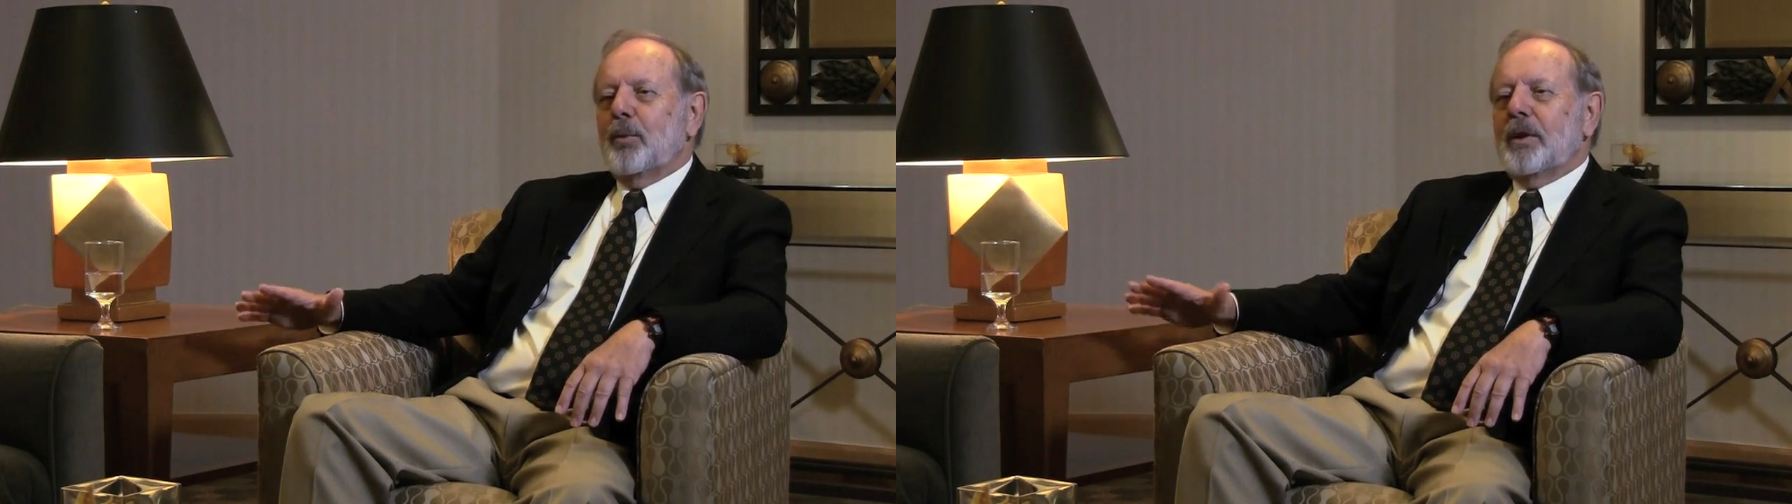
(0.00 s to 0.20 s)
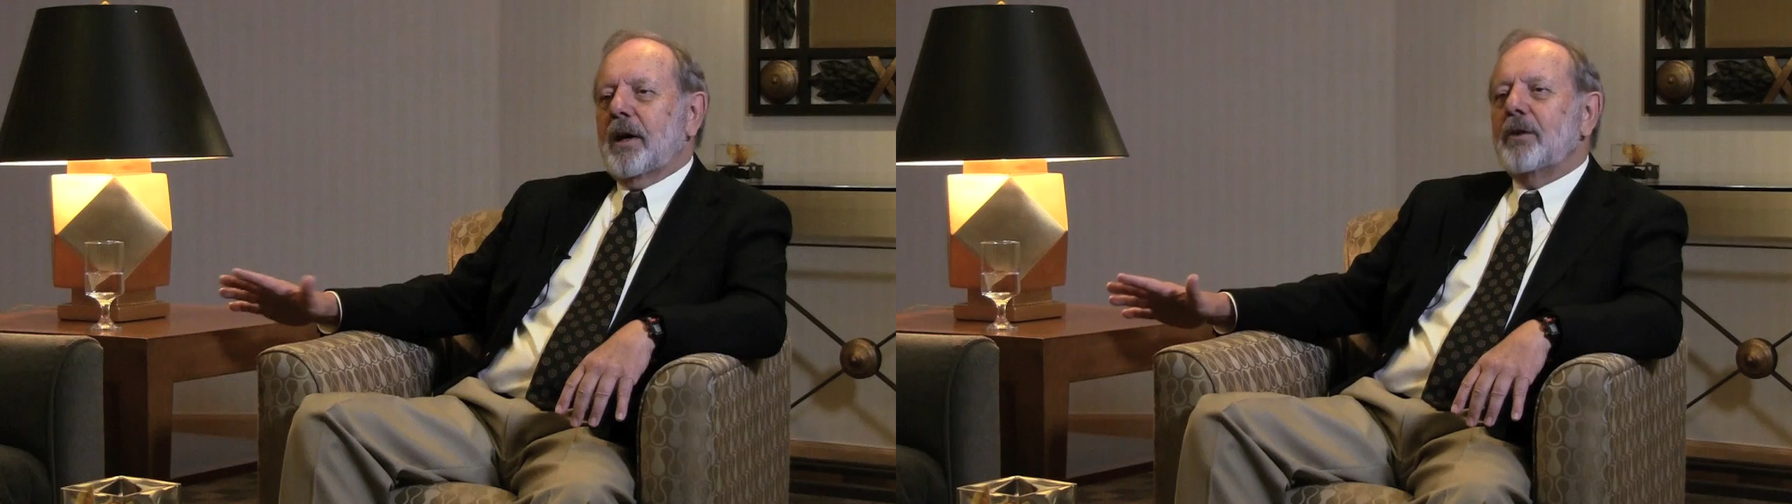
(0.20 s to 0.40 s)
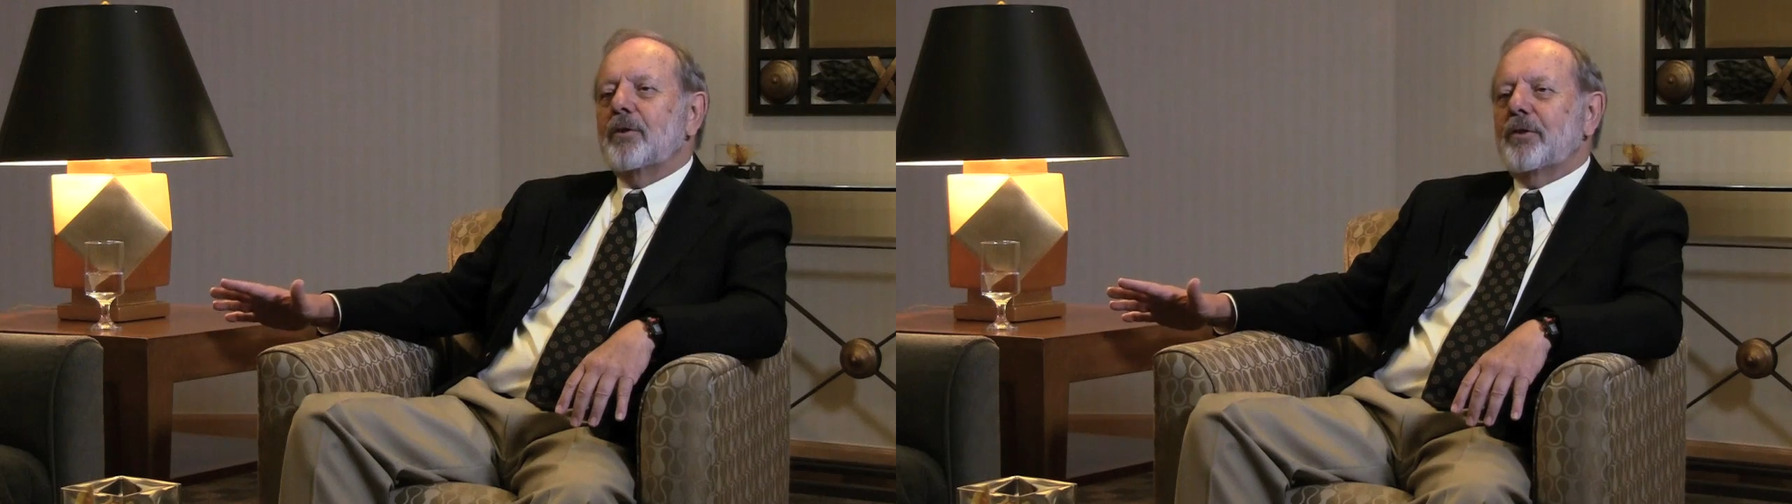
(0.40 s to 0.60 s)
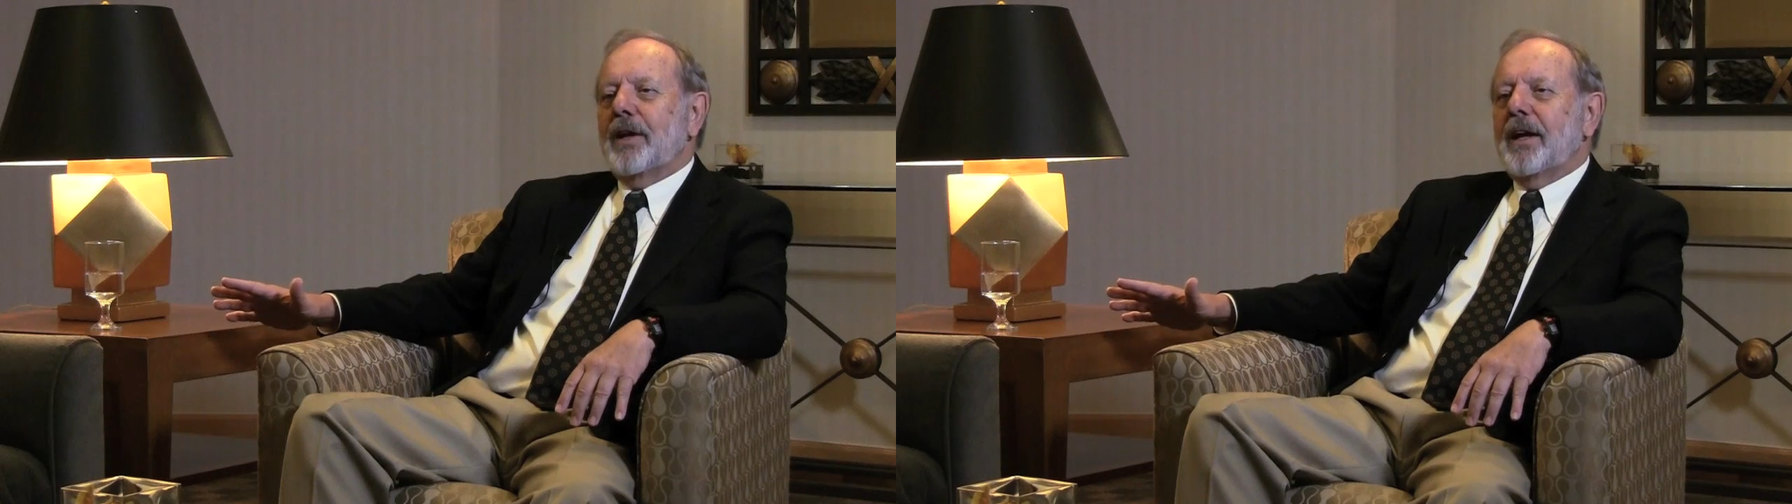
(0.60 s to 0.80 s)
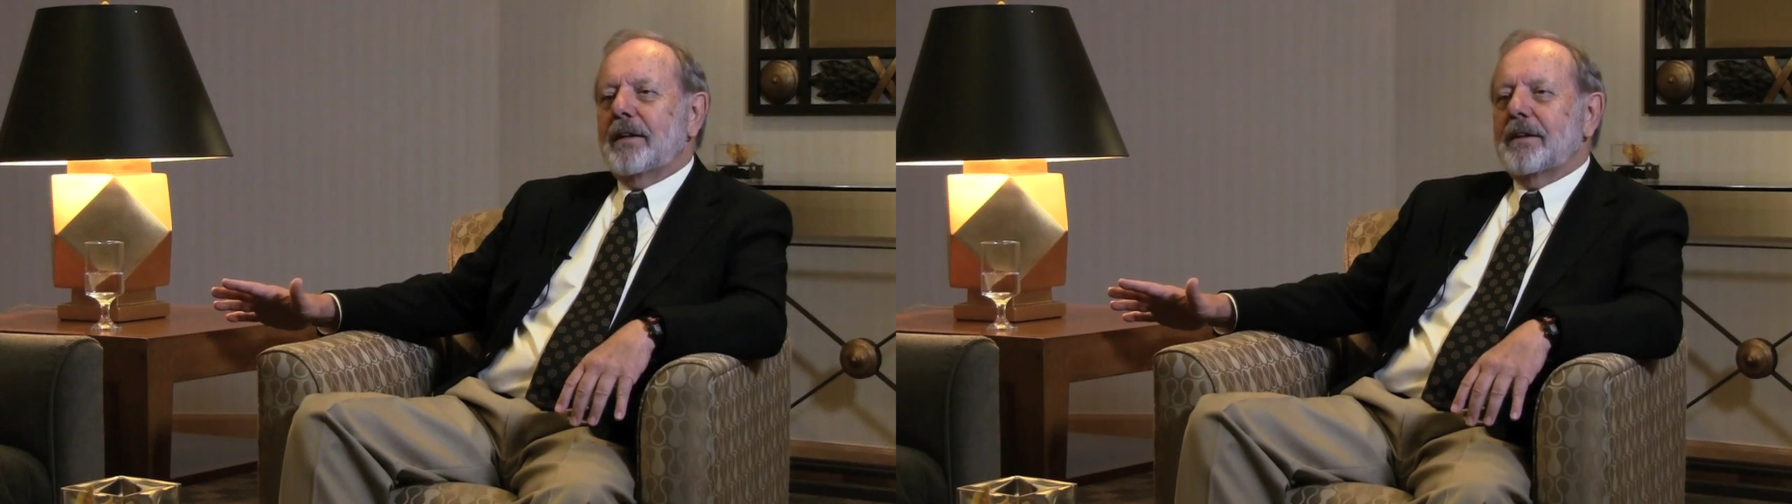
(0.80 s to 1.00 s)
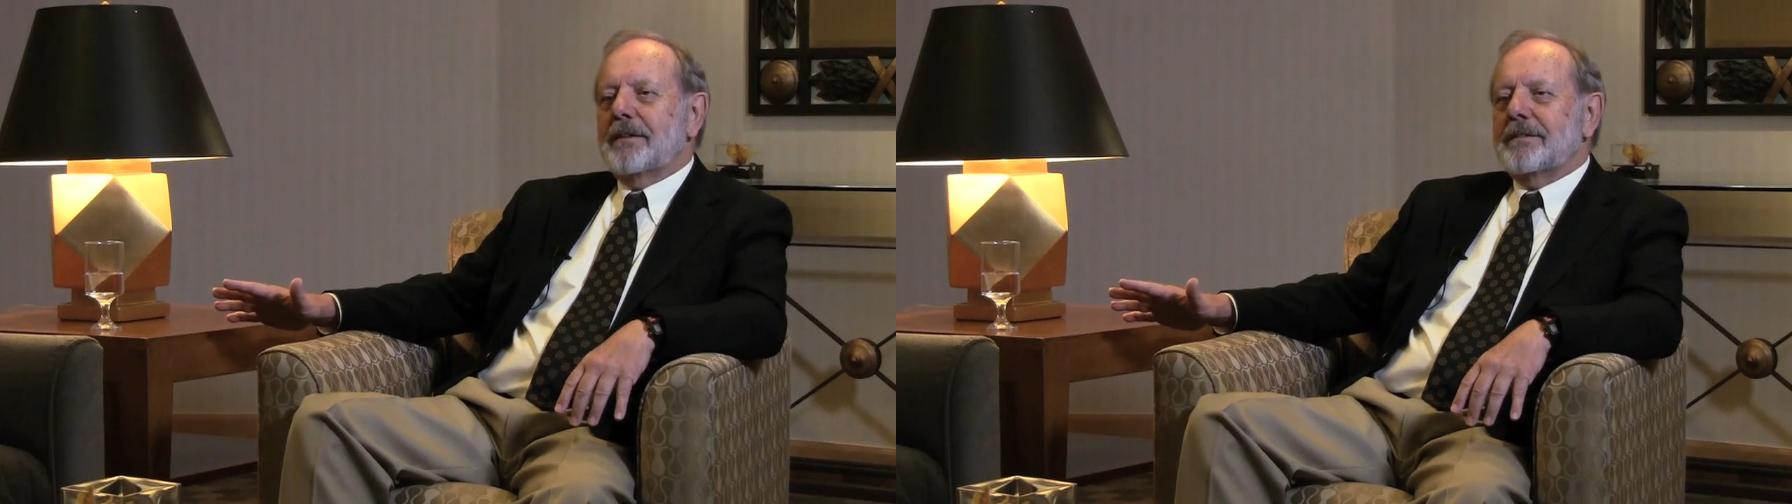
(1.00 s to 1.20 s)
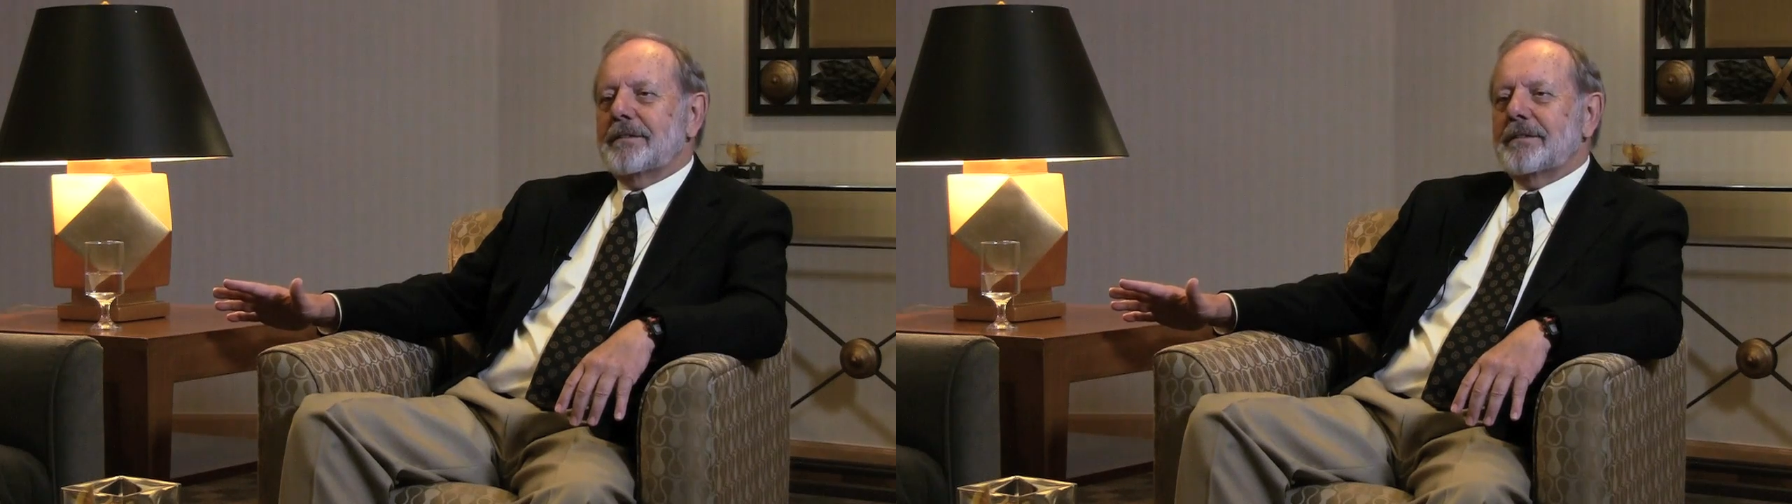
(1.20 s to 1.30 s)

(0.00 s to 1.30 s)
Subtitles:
with understanding.